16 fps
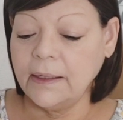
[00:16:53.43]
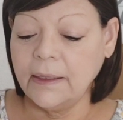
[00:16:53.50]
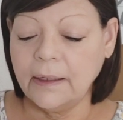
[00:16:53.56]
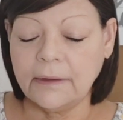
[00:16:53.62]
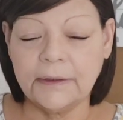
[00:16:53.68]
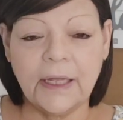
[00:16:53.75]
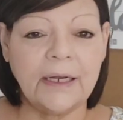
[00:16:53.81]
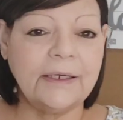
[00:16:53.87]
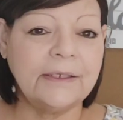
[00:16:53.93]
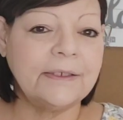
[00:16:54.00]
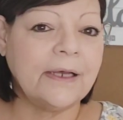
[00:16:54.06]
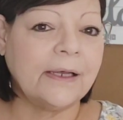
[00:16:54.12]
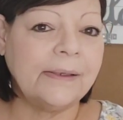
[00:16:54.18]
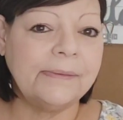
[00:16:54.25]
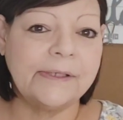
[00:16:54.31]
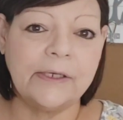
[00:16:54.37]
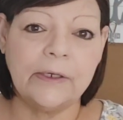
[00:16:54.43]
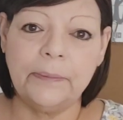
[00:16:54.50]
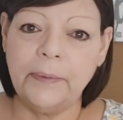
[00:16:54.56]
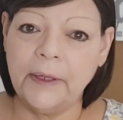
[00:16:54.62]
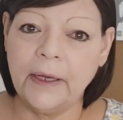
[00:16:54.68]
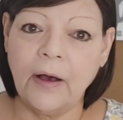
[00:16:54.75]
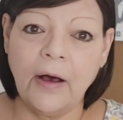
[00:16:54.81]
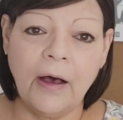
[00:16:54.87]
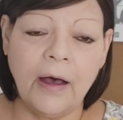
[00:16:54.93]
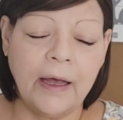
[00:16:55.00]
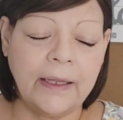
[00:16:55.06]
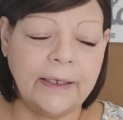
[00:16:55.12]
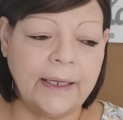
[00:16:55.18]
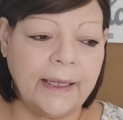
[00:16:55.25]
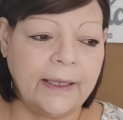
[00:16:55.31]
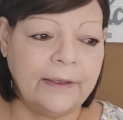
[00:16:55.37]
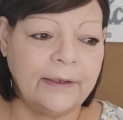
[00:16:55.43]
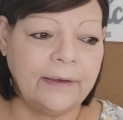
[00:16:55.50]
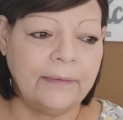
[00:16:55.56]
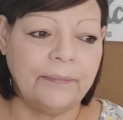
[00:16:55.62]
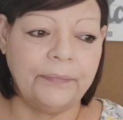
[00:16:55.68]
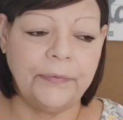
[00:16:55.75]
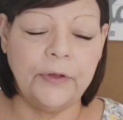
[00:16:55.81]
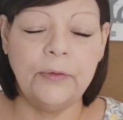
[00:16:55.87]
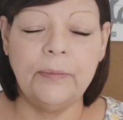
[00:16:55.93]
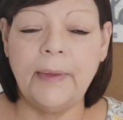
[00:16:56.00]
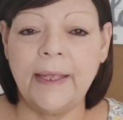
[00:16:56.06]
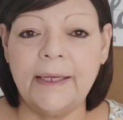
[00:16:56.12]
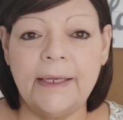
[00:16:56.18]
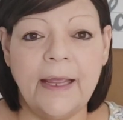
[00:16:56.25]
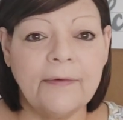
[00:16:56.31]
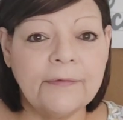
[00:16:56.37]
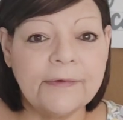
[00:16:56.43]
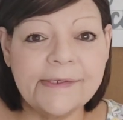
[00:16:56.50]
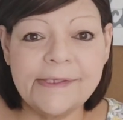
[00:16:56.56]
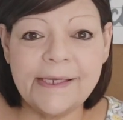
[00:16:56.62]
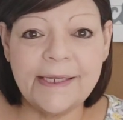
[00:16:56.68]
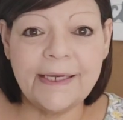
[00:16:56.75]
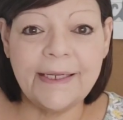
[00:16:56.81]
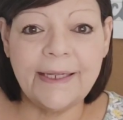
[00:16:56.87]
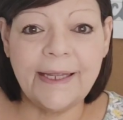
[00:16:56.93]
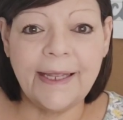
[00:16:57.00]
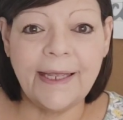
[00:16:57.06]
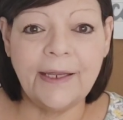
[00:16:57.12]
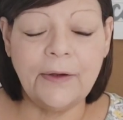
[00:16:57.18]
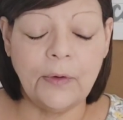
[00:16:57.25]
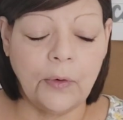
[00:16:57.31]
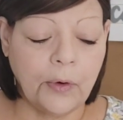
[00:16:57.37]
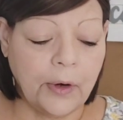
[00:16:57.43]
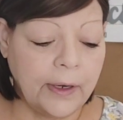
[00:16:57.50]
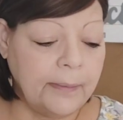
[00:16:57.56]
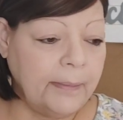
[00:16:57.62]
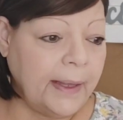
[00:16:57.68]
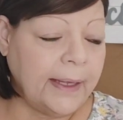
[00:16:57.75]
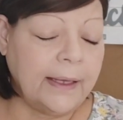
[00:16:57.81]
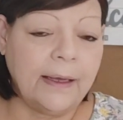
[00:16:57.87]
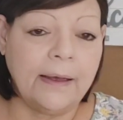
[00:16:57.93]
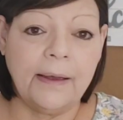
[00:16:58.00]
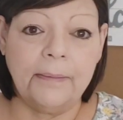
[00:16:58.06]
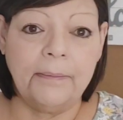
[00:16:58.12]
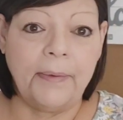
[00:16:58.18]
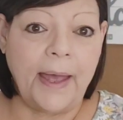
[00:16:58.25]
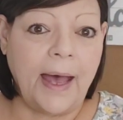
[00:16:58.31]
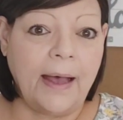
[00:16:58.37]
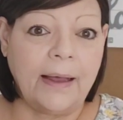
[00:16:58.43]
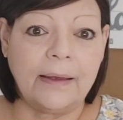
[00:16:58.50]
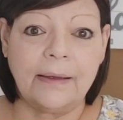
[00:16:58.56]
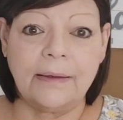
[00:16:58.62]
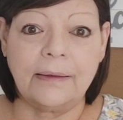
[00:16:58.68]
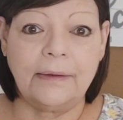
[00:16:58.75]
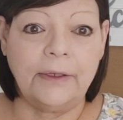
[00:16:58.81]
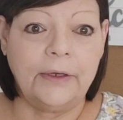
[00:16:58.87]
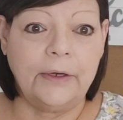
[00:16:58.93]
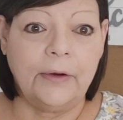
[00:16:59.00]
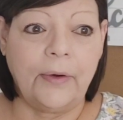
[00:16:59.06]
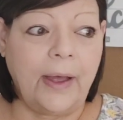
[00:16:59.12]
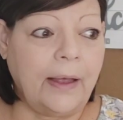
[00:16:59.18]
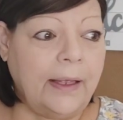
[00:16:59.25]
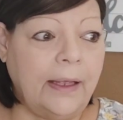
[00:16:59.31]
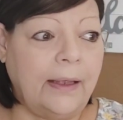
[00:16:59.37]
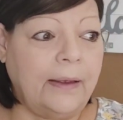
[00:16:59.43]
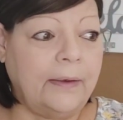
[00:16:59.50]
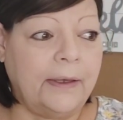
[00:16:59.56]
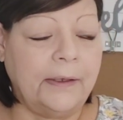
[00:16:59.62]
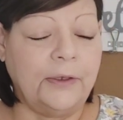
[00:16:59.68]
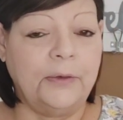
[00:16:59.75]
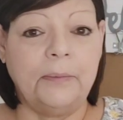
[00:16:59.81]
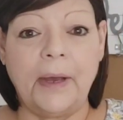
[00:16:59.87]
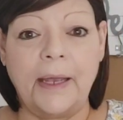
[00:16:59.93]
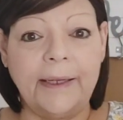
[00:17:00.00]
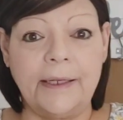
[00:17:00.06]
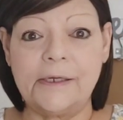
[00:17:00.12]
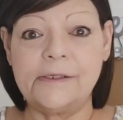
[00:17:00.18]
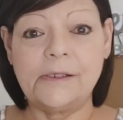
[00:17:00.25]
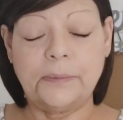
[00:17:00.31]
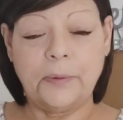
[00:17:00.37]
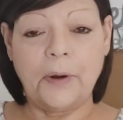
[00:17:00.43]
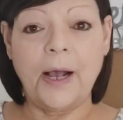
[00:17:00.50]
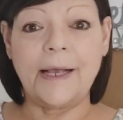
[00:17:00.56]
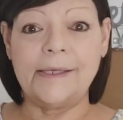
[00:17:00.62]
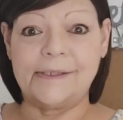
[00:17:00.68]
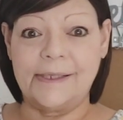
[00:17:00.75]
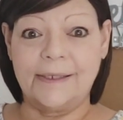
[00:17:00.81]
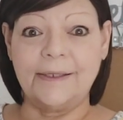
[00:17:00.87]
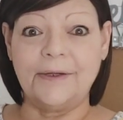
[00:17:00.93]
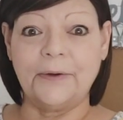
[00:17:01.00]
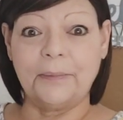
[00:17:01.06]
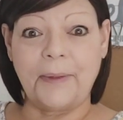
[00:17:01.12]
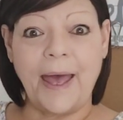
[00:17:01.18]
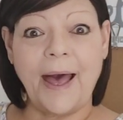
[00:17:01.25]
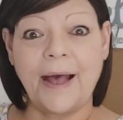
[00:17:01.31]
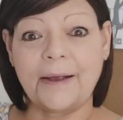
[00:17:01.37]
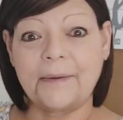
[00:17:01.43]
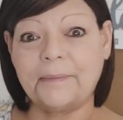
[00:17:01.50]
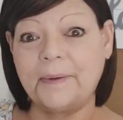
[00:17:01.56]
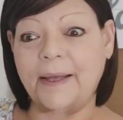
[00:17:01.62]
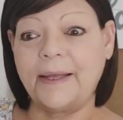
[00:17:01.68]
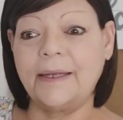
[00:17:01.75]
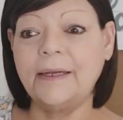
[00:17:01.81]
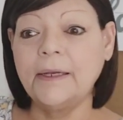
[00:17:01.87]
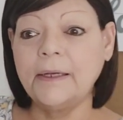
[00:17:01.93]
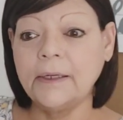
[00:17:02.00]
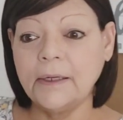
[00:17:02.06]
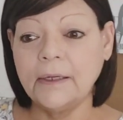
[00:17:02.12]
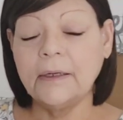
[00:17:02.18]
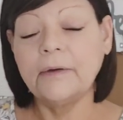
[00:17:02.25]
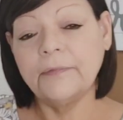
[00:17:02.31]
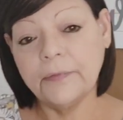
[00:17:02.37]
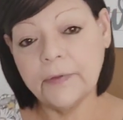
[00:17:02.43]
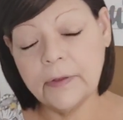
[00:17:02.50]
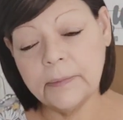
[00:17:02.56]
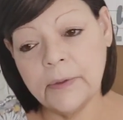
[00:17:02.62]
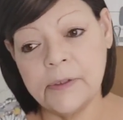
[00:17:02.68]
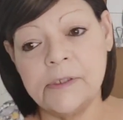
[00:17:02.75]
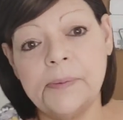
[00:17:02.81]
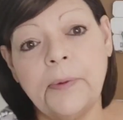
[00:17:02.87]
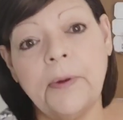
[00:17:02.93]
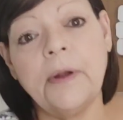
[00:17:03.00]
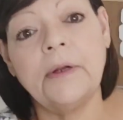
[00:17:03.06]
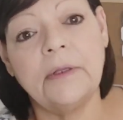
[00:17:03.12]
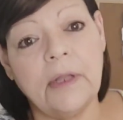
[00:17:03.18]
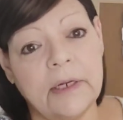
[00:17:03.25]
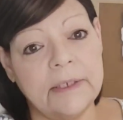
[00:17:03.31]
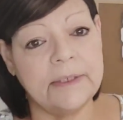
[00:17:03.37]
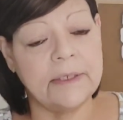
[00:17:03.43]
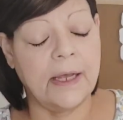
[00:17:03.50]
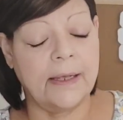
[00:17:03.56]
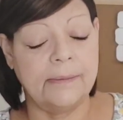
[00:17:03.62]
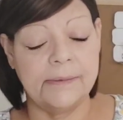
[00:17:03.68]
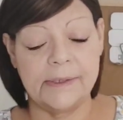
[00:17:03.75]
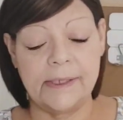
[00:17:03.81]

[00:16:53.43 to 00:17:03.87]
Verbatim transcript: a lot of times it'll be gone and you may never see it again or it may come back, you know, you might get a surprise in their back, but for the most part a lot of times